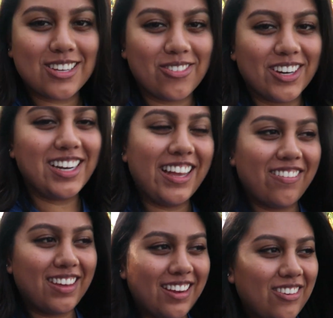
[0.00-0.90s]
so we're
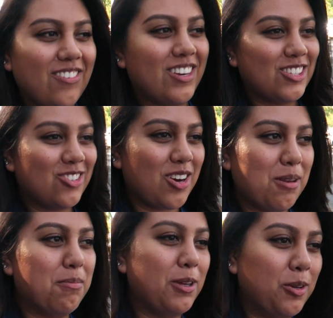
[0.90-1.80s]
leaving. We finished
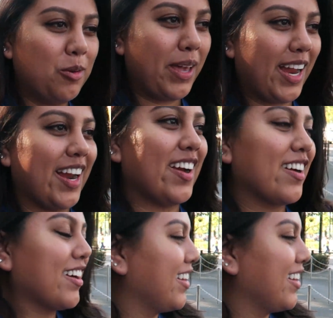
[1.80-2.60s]
drawing Pooh Bear.